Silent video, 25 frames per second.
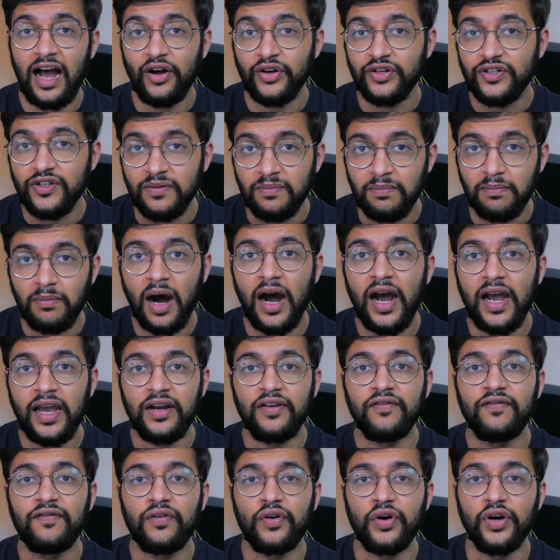how to
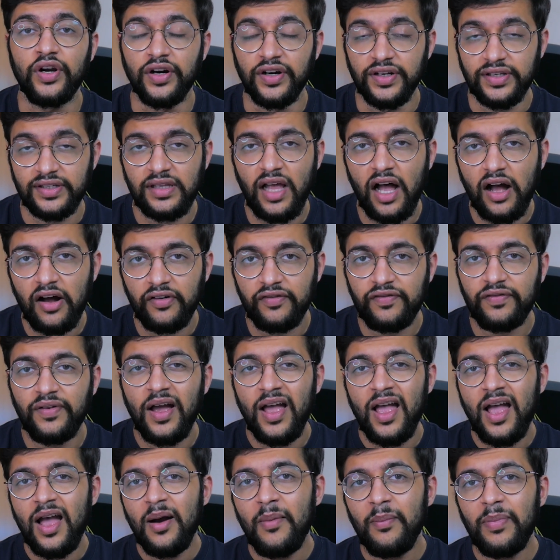mine for yourself.
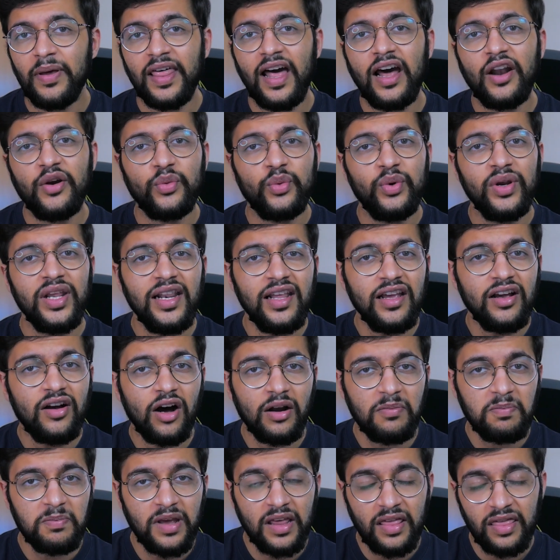But that really
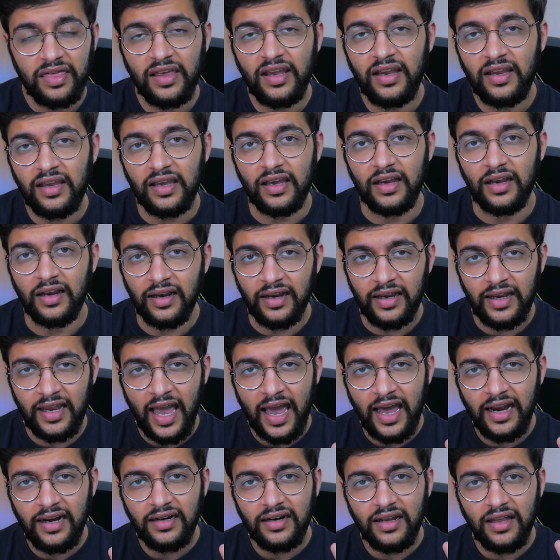got me thinking,
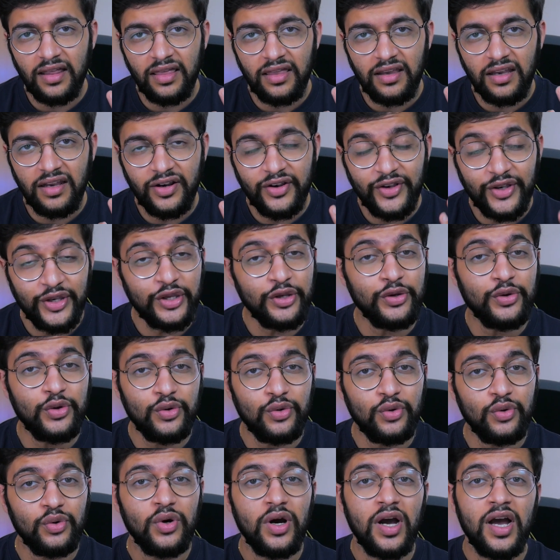can the
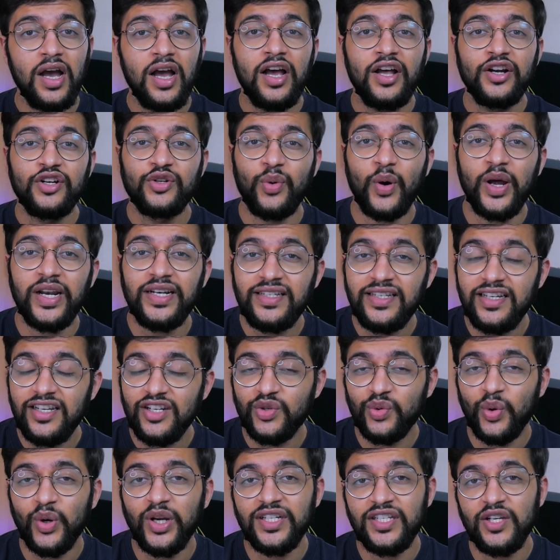new
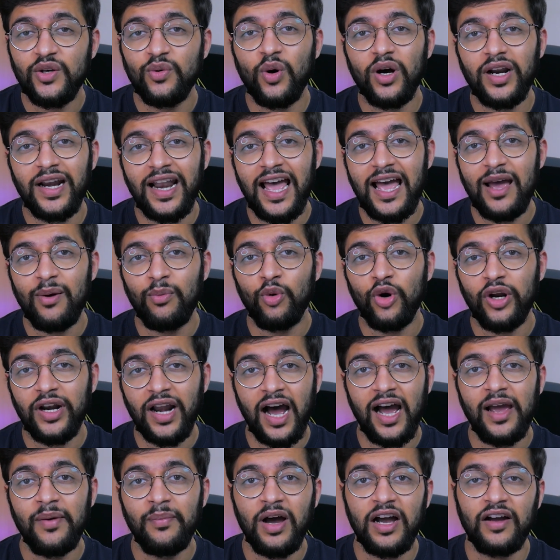2021 M1
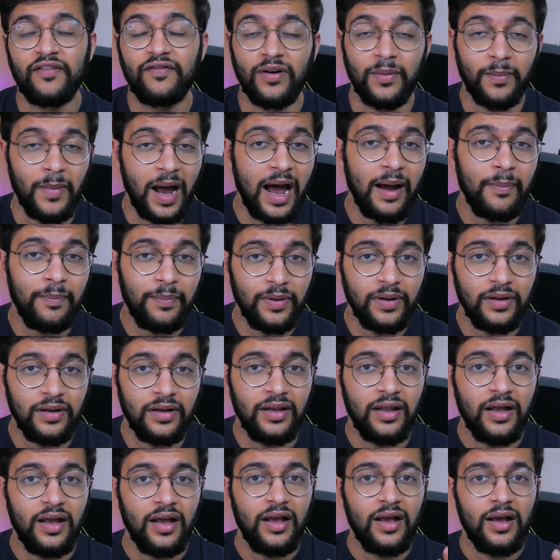iMac from
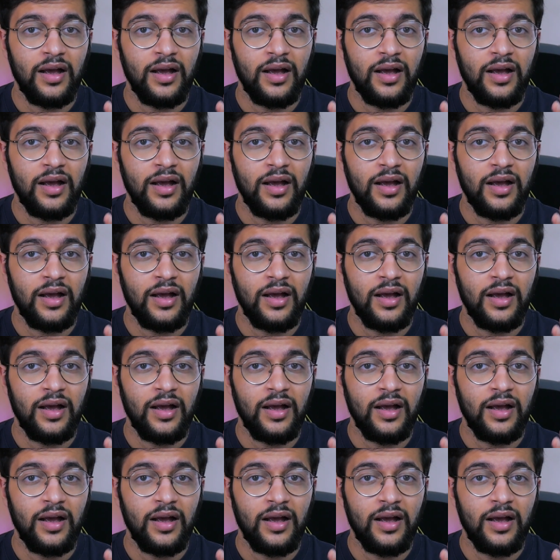Apple